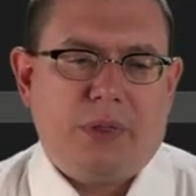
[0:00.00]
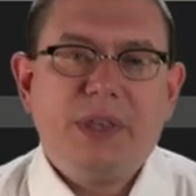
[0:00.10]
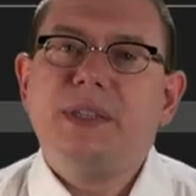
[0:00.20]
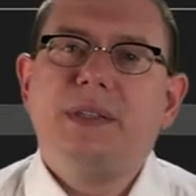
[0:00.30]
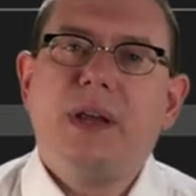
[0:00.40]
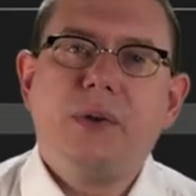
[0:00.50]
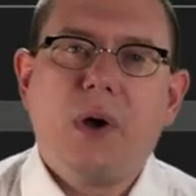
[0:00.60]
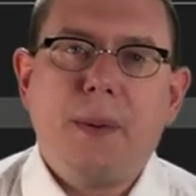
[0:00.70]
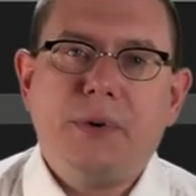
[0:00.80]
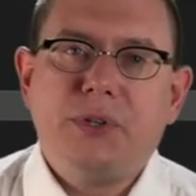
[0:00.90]
this is another
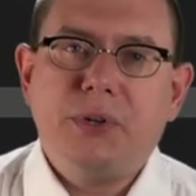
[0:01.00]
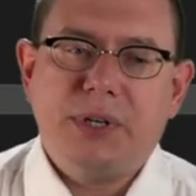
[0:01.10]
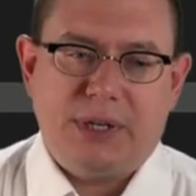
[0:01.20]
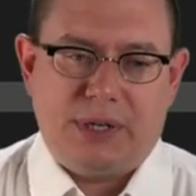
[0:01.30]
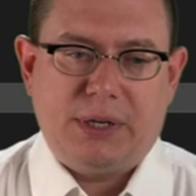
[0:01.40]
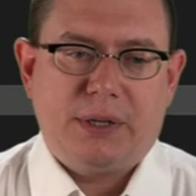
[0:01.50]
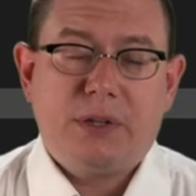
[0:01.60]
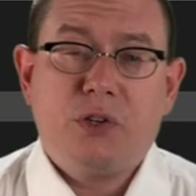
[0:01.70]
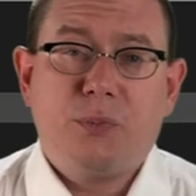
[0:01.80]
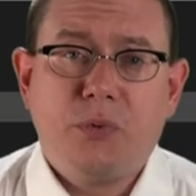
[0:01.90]
opportunity
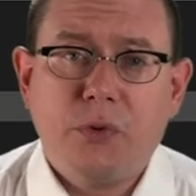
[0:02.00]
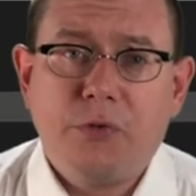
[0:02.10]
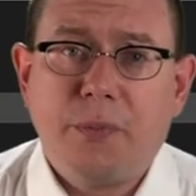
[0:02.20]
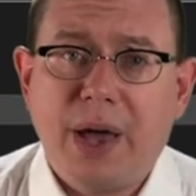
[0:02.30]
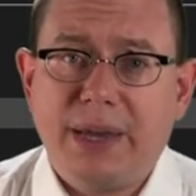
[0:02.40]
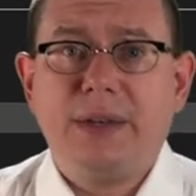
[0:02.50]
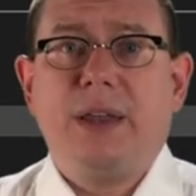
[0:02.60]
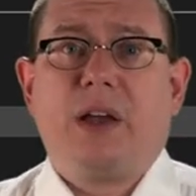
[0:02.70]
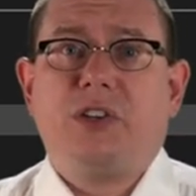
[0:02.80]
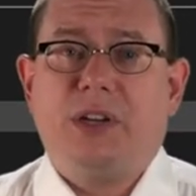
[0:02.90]
to do proof by
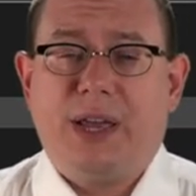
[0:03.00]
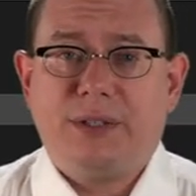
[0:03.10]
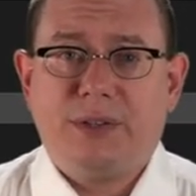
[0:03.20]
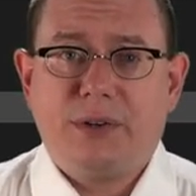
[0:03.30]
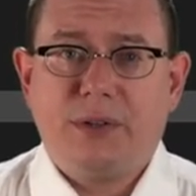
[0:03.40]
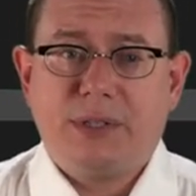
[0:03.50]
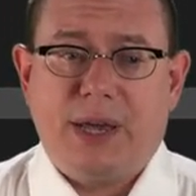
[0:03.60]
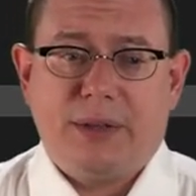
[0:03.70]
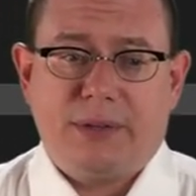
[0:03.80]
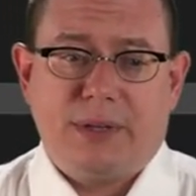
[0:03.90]
induction, as it turns
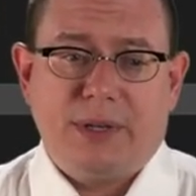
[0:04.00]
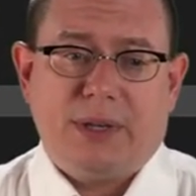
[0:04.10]
out.